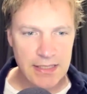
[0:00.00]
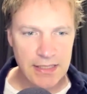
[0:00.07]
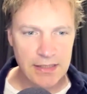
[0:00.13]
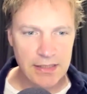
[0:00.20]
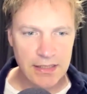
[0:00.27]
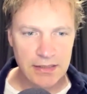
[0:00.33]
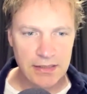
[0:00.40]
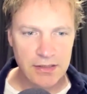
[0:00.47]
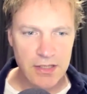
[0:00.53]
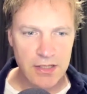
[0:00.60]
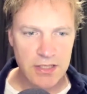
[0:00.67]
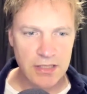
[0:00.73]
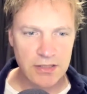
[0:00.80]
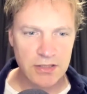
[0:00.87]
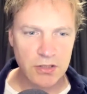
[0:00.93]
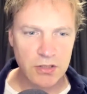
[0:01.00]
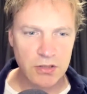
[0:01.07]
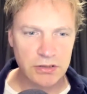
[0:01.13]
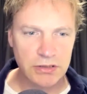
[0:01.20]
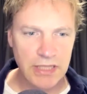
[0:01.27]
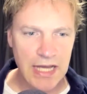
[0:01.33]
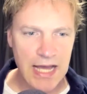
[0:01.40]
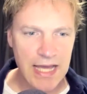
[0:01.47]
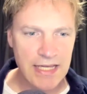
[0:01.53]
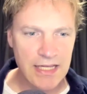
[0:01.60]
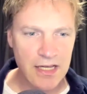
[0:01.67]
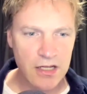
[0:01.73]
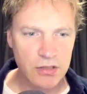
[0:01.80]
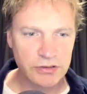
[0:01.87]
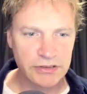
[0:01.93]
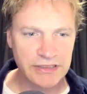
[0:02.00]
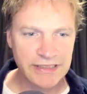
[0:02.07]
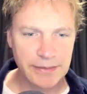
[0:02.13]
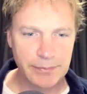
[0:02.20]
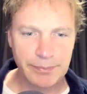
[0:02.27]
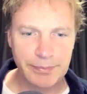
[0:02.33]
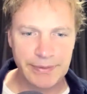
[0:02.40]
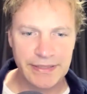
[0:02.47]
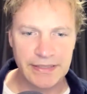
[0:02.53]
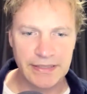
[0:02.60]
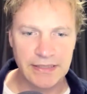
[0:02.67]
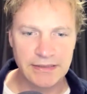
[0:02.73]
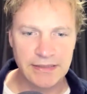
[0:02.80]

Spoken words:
in Dutch it's called IOTP.